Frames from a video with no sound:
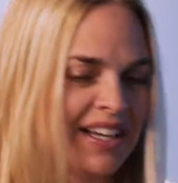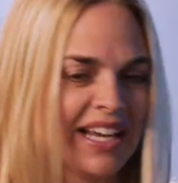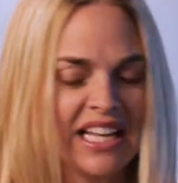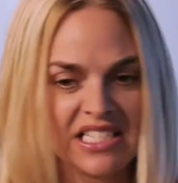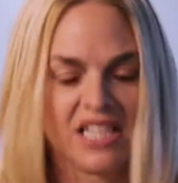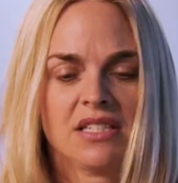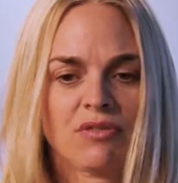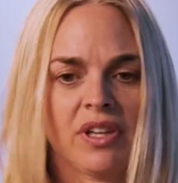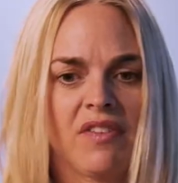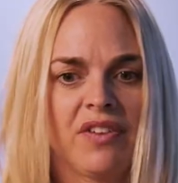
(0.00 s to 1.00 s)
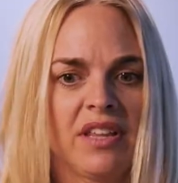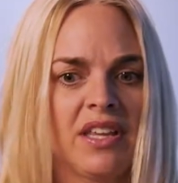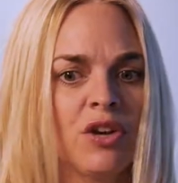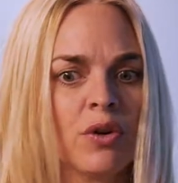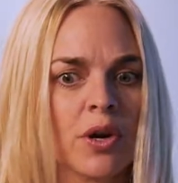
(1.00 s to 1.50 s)
And it's like this really funny
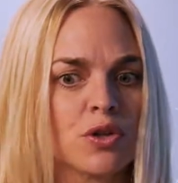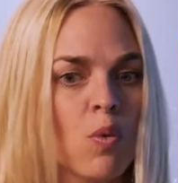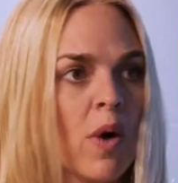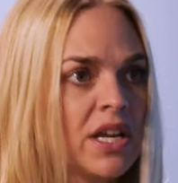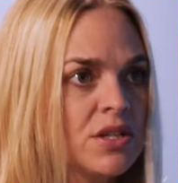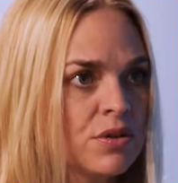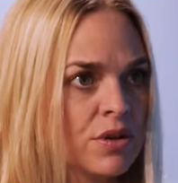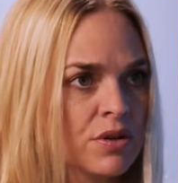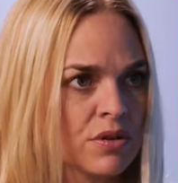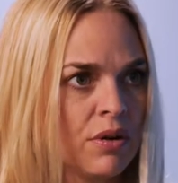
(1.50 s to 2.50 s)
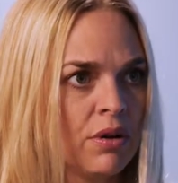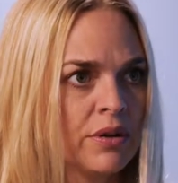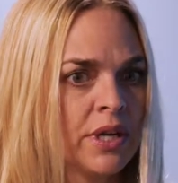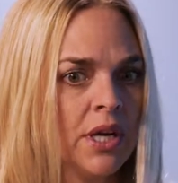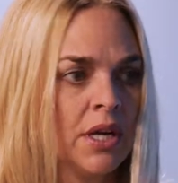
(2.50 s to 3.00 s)
thing. Here you are, 22 years old,